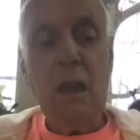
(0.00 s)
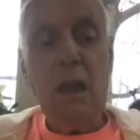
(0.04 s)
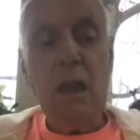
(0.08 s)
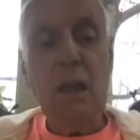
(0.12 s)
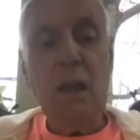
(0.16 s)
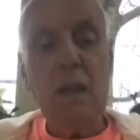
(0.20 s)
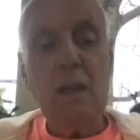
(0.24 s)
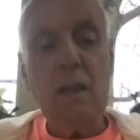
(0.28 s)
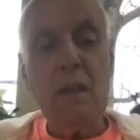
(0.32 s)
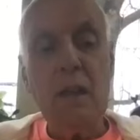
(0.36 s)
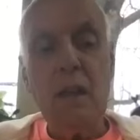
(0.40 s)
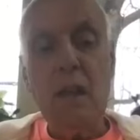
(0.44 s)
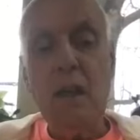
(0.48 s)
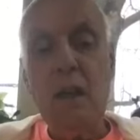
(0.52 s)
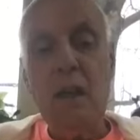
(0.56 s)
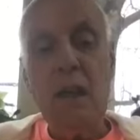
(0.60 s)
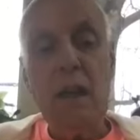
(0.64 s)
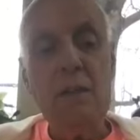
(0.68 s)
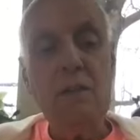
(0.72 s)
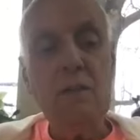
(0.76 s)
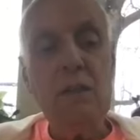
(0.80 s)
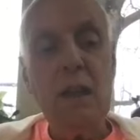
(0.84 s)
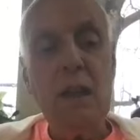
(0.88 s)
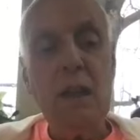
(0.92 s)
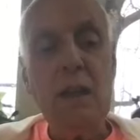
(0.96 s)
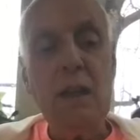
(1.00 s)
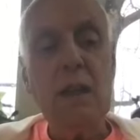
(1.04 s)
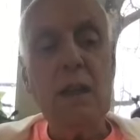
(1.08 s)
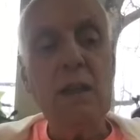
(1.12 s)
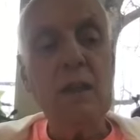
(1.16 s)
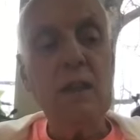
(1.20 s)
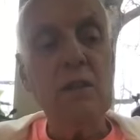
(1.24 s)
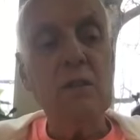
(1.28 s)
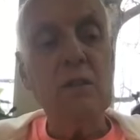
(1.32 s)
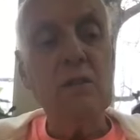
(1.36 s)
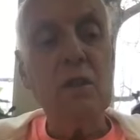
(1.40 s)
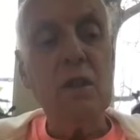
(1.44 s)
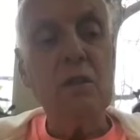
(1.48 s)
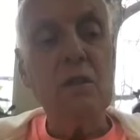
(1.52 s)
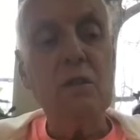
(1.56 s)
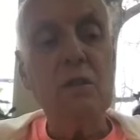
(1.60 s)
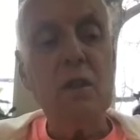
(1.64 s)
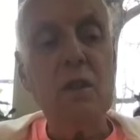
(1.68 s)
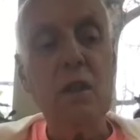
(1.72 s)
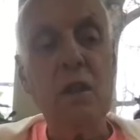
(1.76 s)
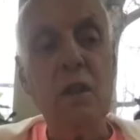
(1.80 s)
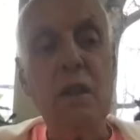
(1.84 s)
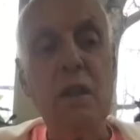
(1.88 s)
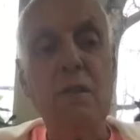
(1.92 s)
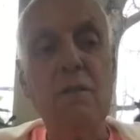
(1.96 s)
and uh, i say that
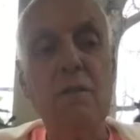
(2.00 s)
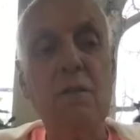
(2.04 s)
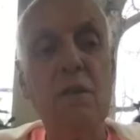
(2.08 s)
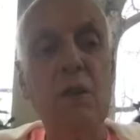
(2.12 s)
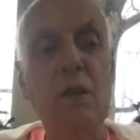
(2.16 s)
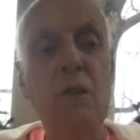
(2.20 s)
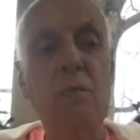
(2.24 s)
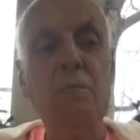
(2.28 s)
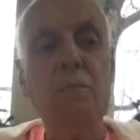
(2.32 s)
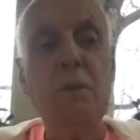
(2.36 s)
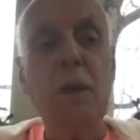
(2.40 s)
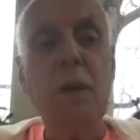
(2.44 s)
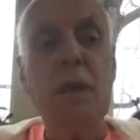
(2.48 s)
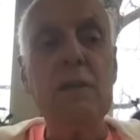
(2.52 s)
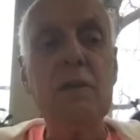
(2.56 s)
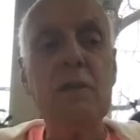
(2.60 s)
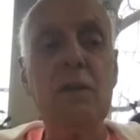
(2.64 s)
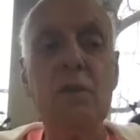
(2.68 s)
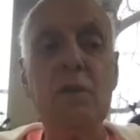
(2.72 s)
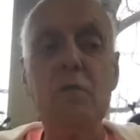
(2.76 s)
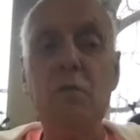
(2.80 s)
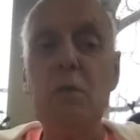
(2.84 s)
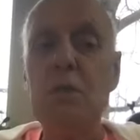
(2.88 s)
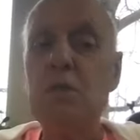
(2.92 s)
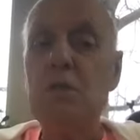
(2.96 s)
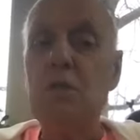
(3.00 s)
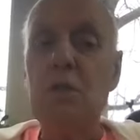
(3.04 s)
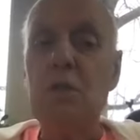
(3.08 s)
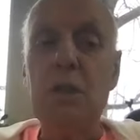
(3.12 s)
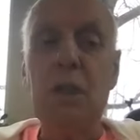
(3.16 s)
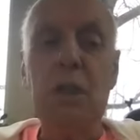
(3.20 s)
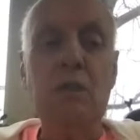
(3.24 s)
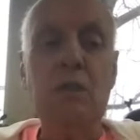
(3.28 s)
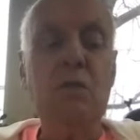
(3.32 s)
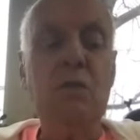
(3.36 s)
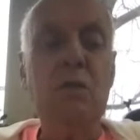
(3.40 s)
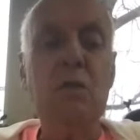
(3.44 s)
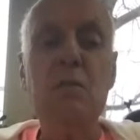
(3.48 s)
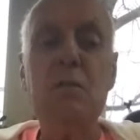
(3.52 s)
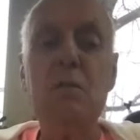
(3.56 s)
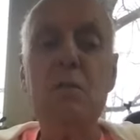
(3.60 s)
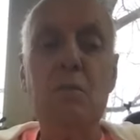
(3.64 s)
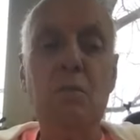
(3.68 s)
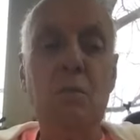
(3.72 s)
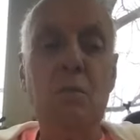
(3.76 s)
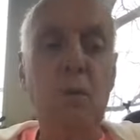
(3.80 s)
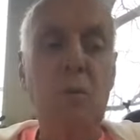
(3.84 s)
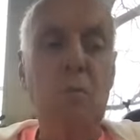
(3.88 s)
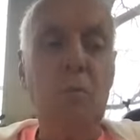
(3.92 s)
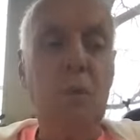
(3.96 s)
consistently if you don't practice what you're teaching
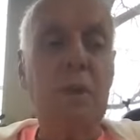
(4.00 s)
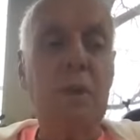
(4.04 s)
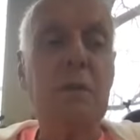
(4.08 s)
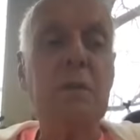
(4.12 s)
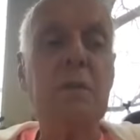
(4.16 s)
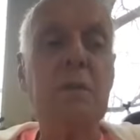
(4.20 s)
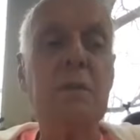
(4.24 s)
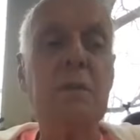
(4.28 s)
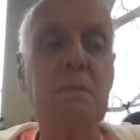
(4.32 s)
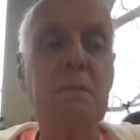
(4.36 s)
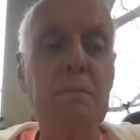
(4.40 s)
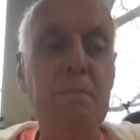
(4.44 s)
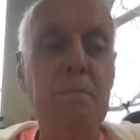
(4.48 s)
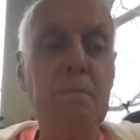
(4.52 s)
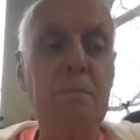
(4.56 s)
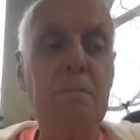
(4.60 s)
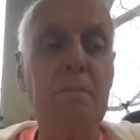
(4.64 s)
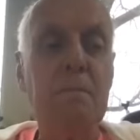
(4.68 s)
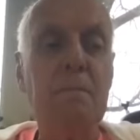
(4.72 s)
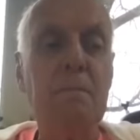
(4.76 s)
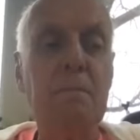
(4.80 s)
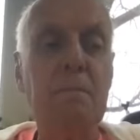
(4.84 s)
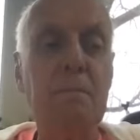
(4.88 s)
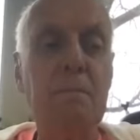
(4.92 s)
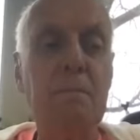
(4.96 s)
it won't work mm-hmm.